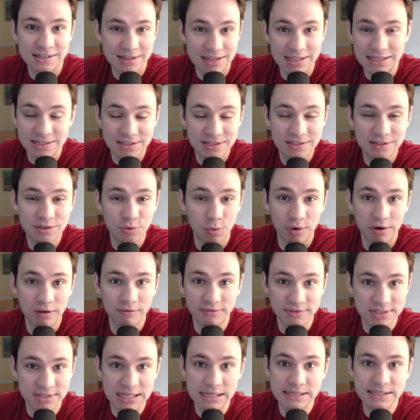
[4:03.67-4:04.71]
sort of
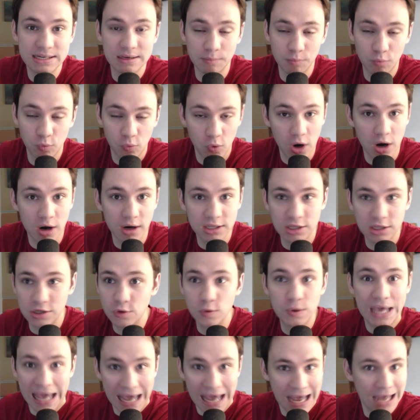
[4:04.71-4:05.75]
system work. You
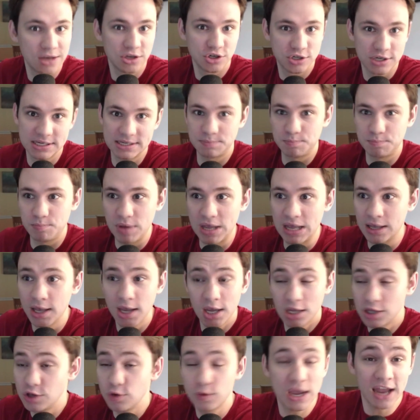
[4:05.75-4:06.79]
can't
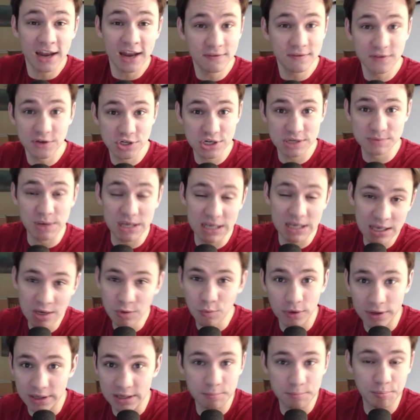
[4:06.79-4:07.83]
even just be
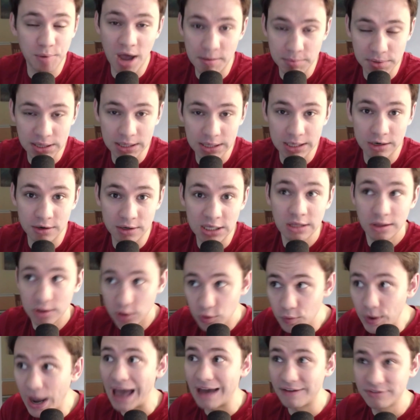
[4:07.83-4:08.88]
equal in popularity.
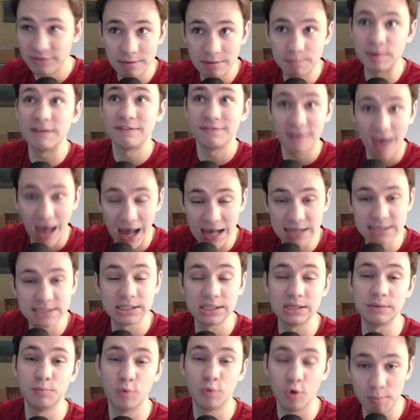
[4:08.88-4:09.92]
You have to be
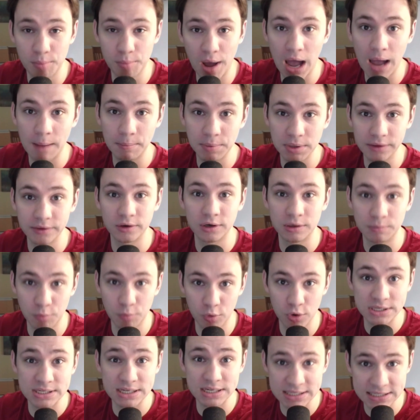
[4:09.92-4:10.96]
vastly more popular and
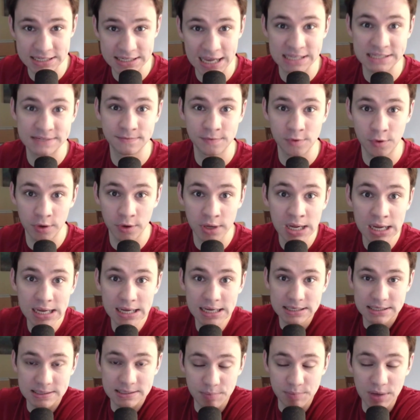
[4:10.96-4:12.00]
more successful
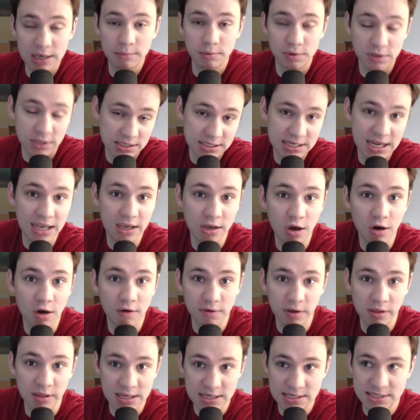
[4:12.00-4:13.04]
to be able to take
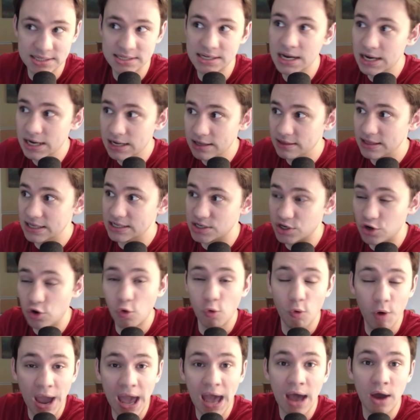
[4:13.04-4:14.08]
over this
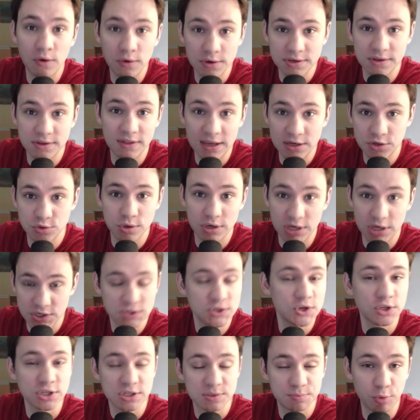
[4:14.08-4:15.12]
ground that
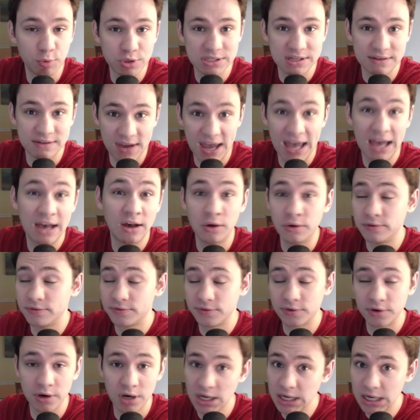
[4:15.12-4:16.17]
traditional sports have held
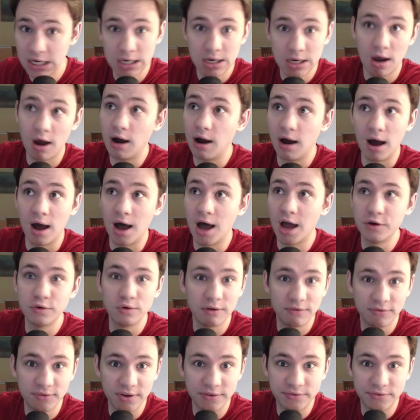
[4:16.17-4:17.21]
for
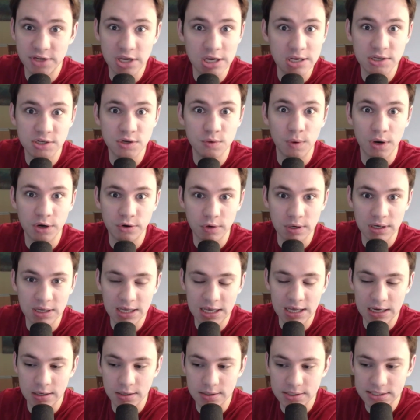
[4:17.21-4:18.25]
150, 200
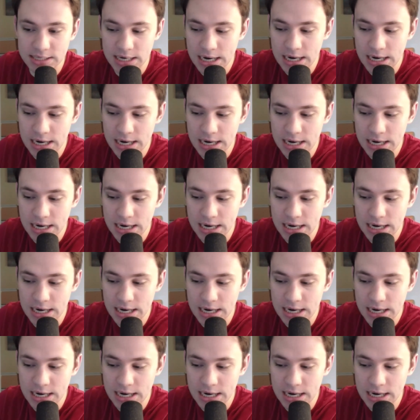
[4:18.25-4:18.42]
years.